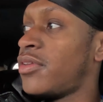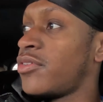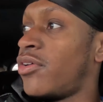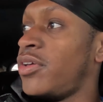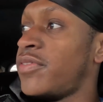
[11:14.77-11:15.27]
Is it
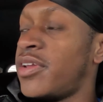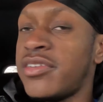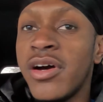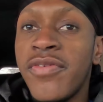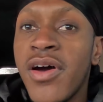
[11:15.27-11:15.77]
gonna even
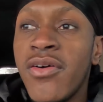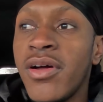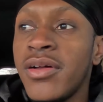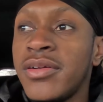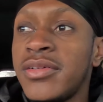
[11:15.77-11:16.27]
itself out?
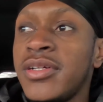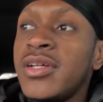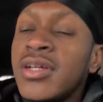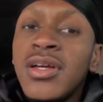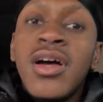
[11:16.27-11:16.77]

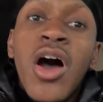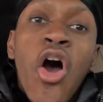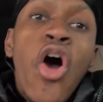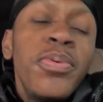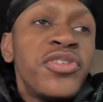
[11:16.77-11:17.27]
I
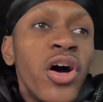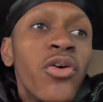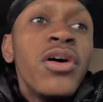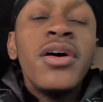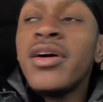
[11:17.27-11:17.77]
hope
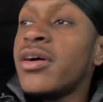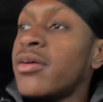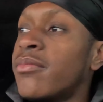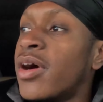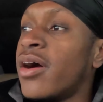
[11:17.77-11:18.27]
so,
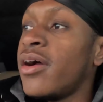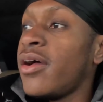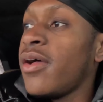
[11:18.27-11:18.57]
but